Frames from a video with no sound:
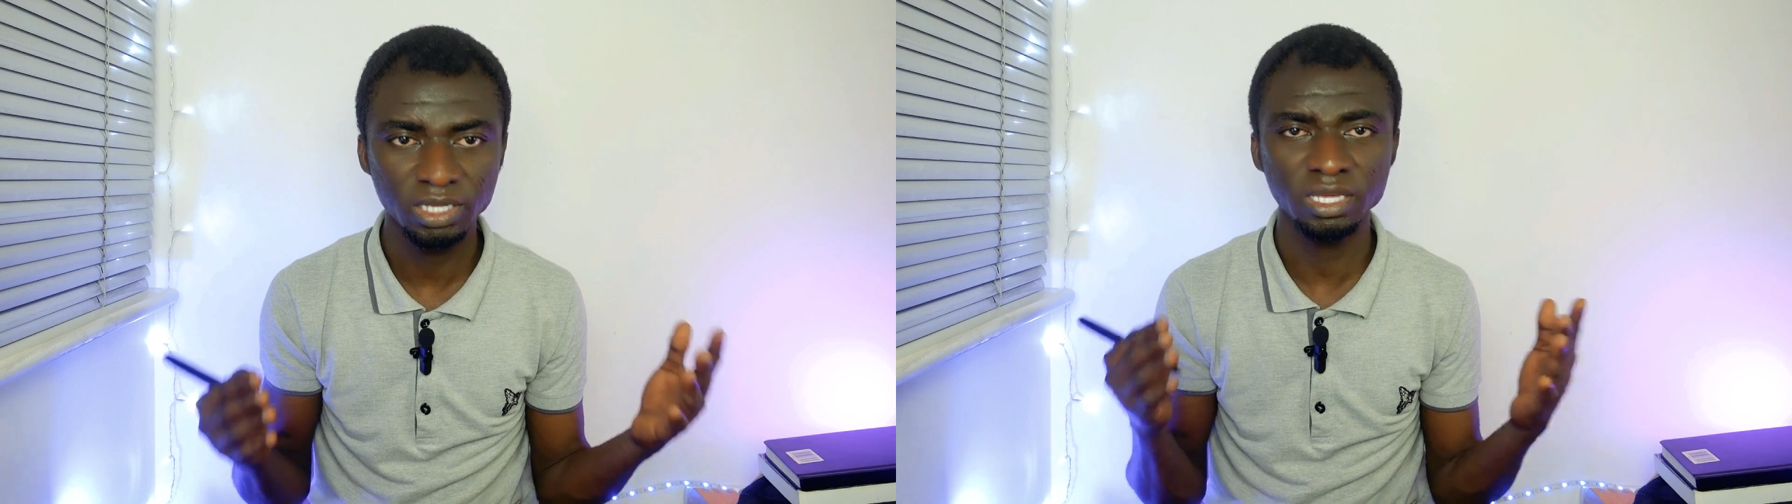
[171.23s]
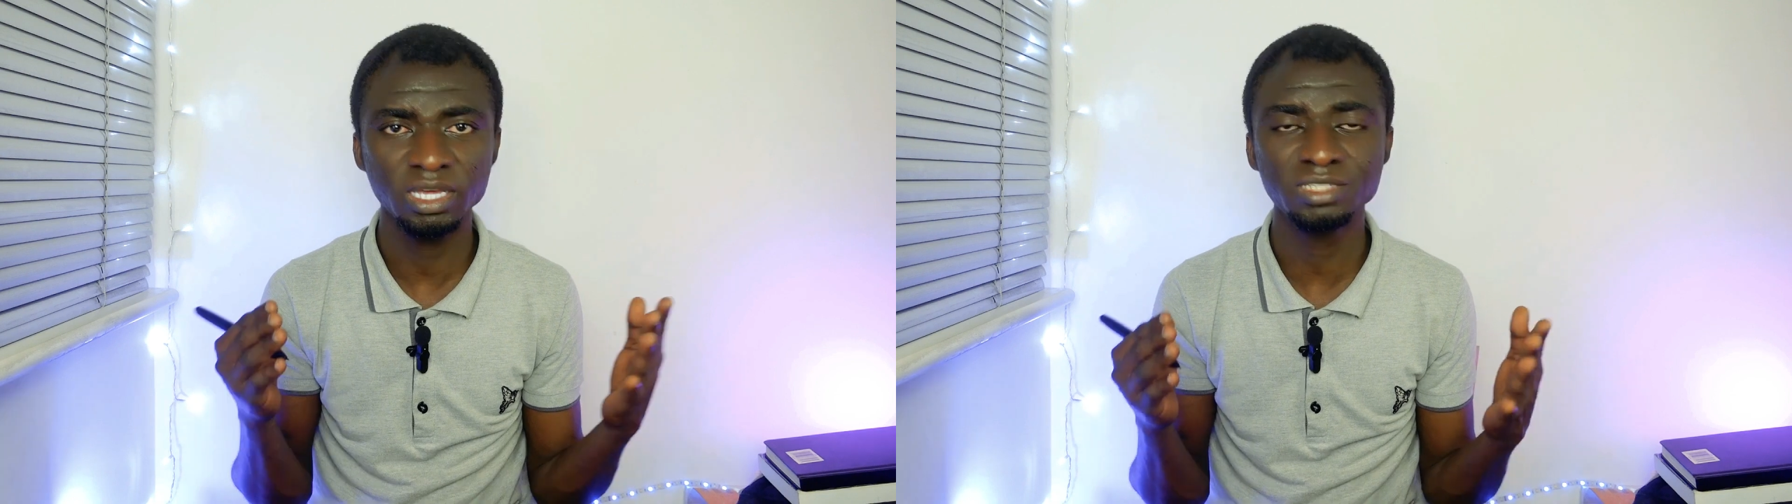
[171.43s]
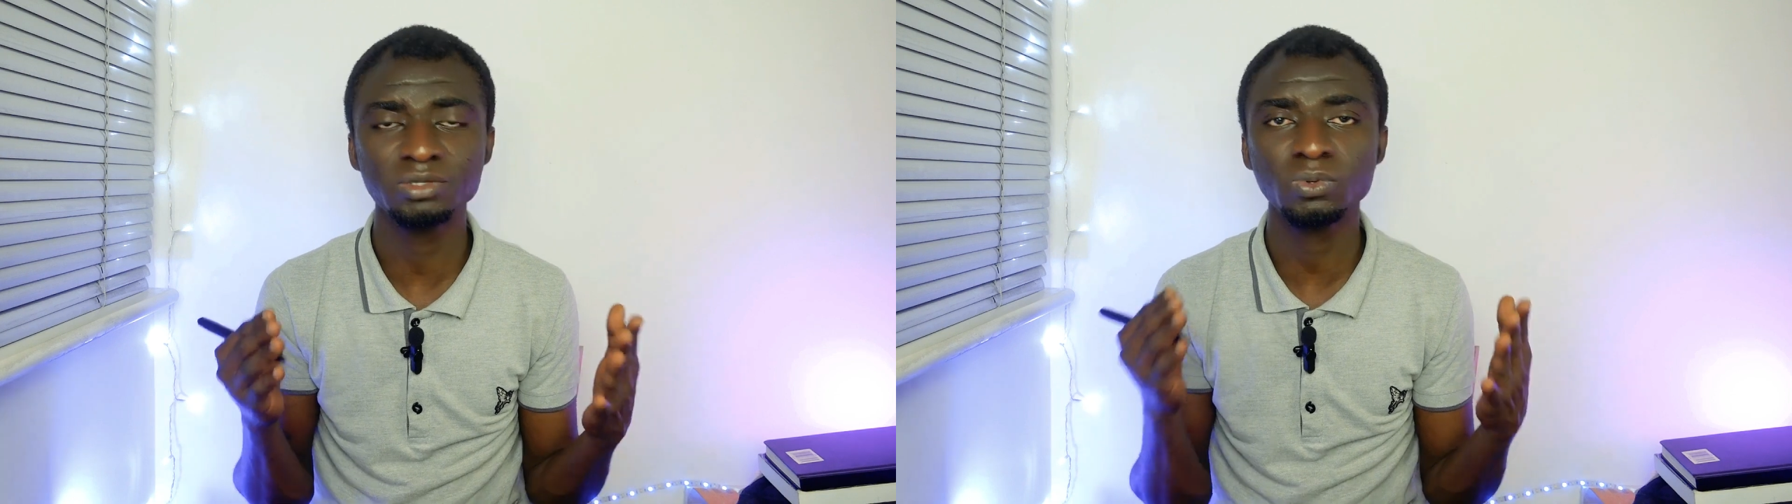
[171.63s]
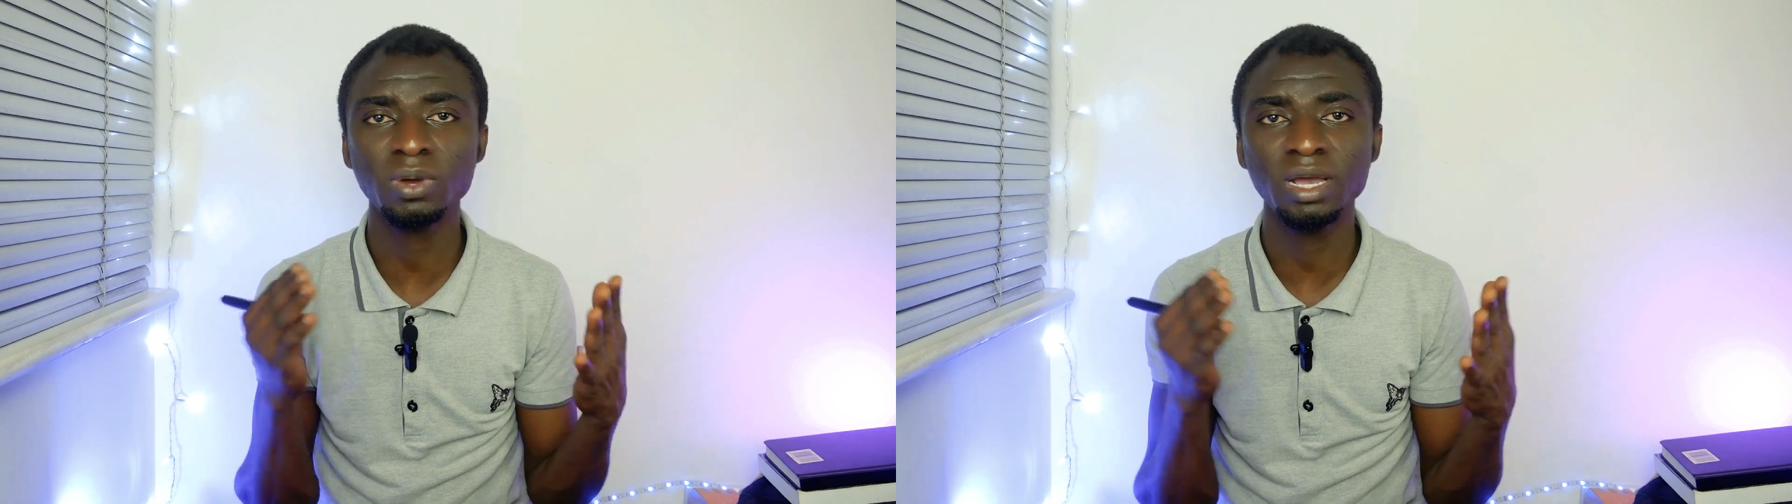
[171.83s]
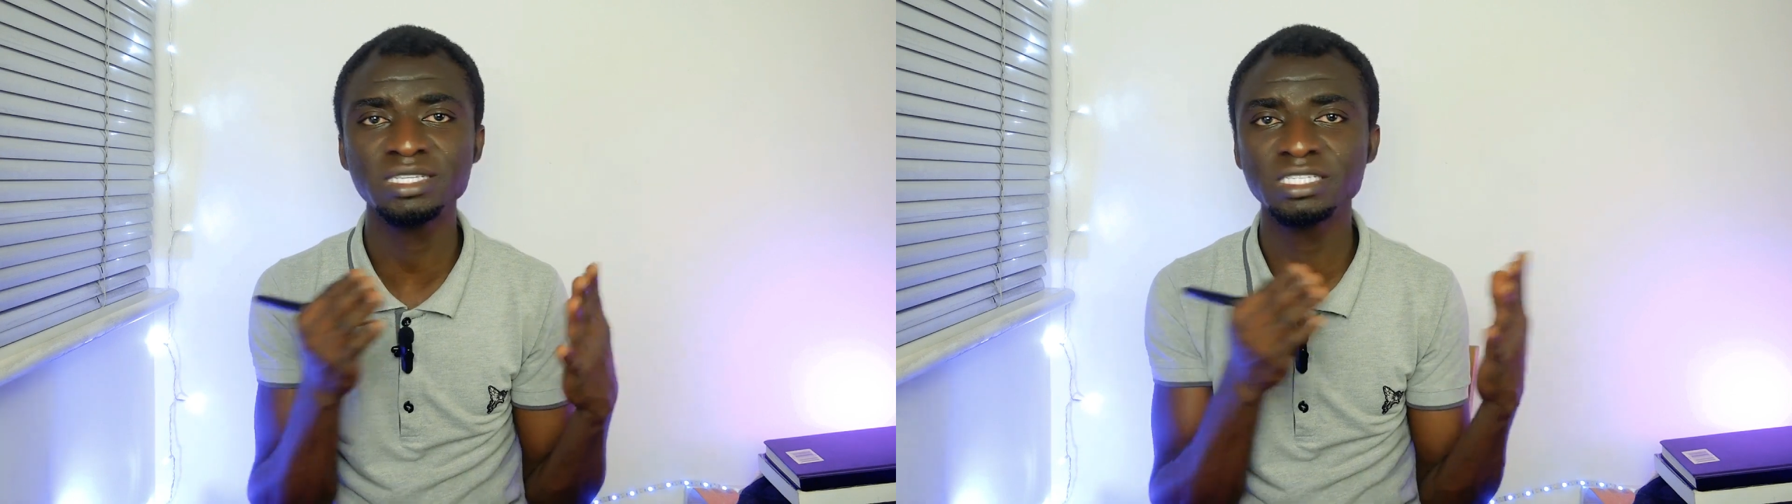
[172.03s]
It's
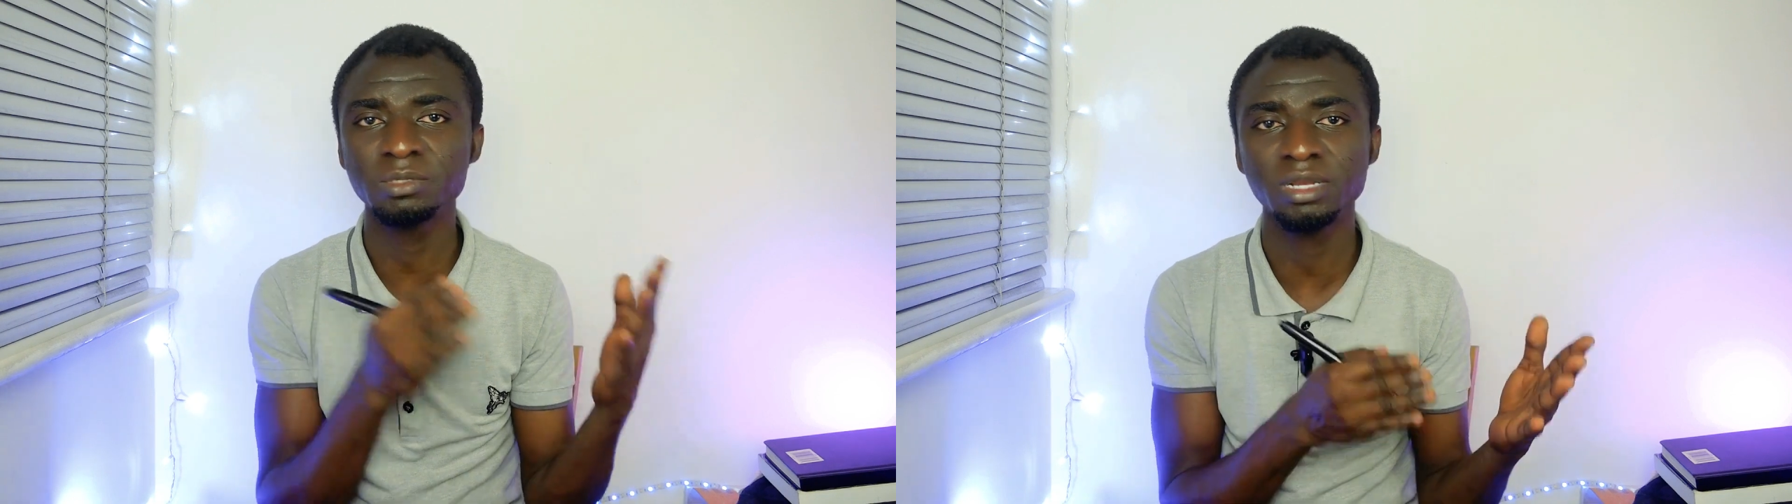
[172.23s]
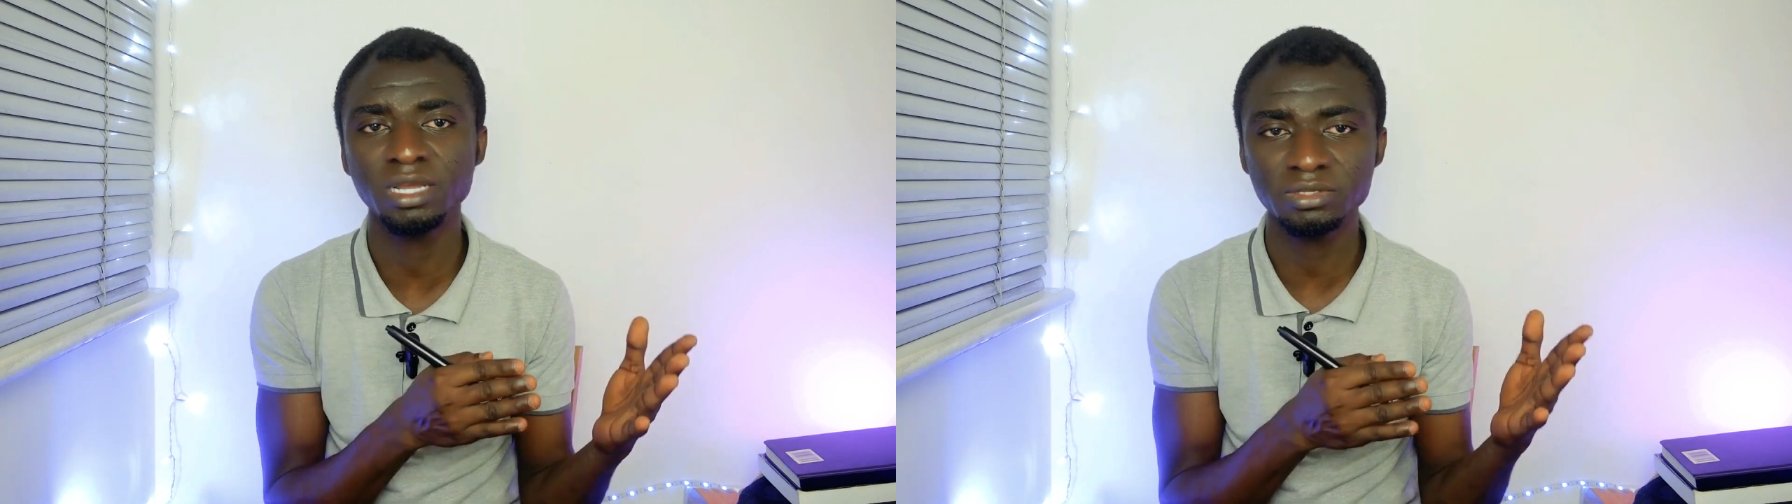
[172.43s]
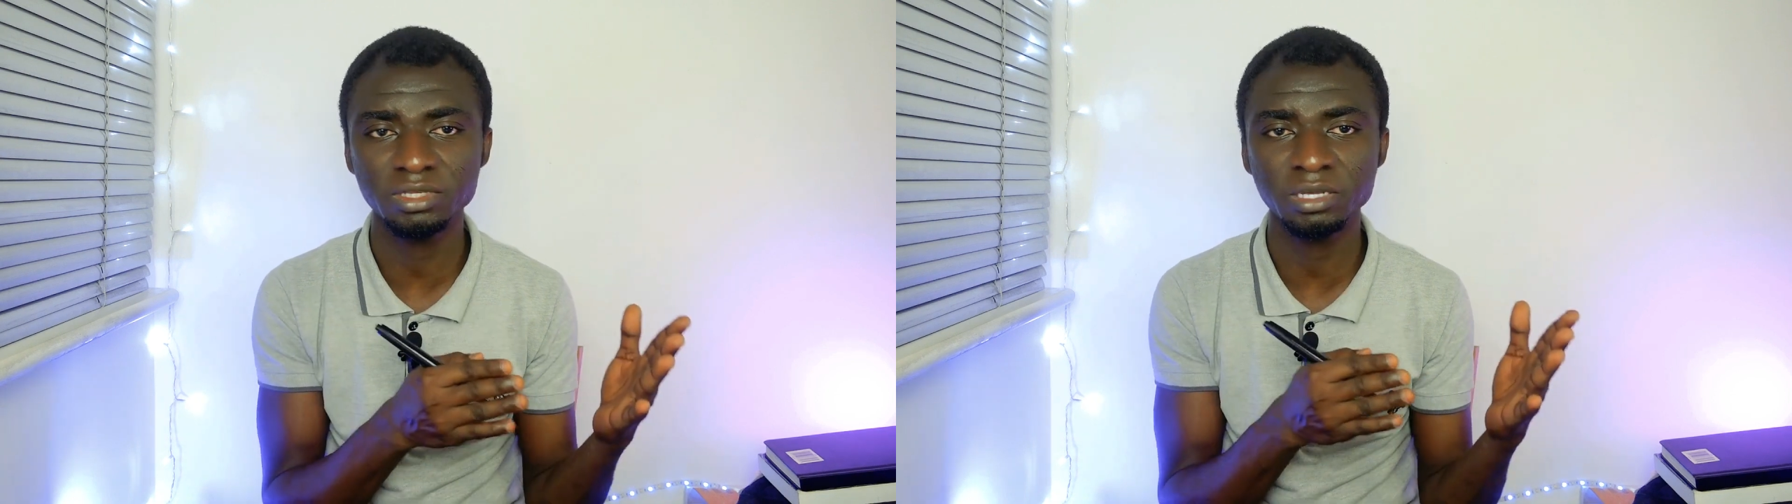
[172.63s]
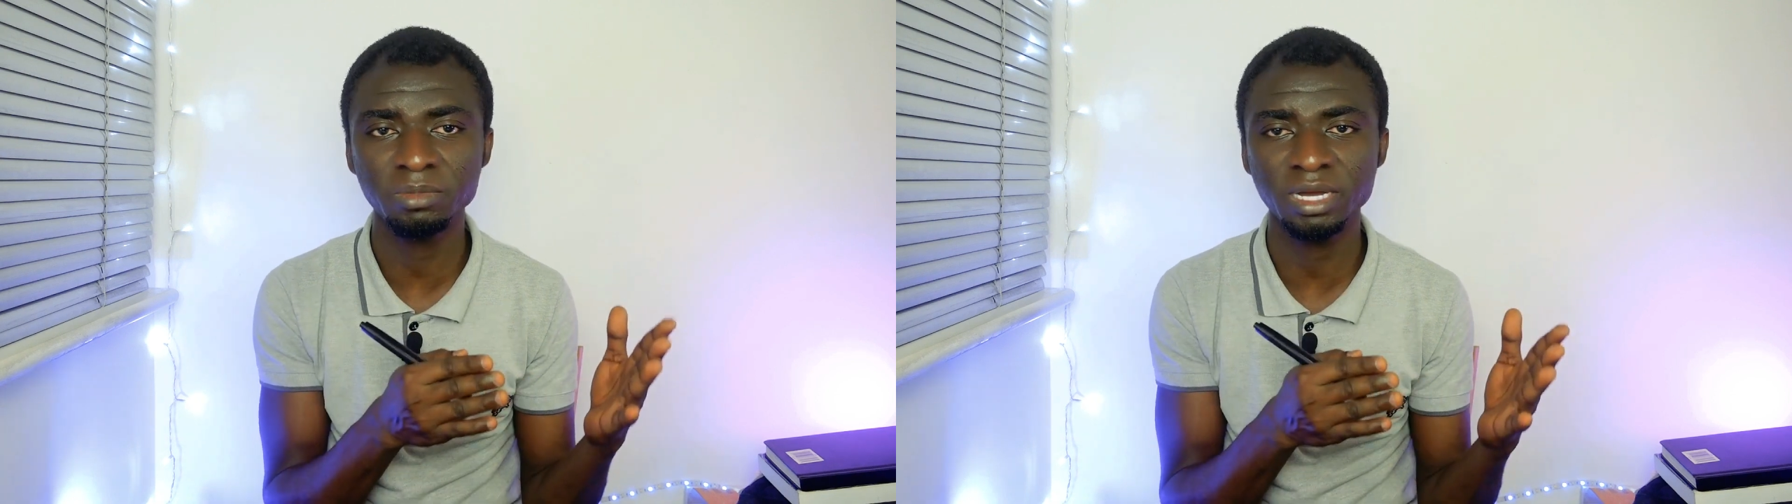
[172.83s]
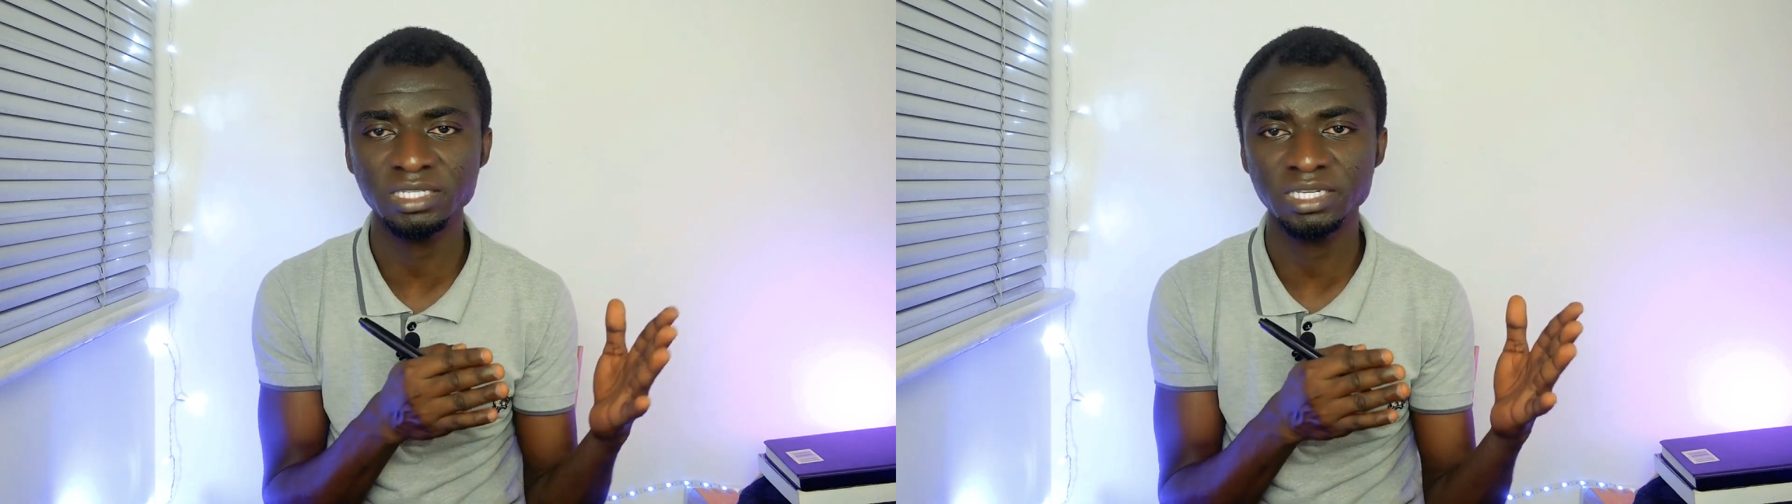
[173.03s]
quite similar to the
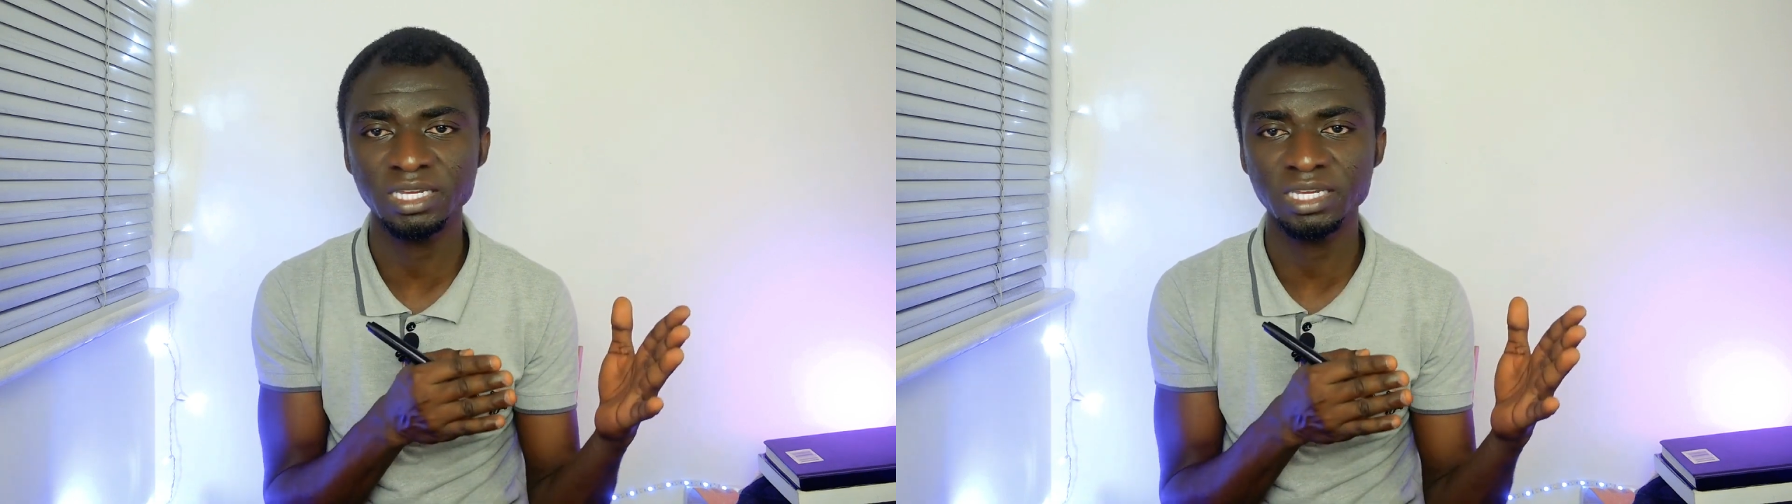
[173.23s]
matching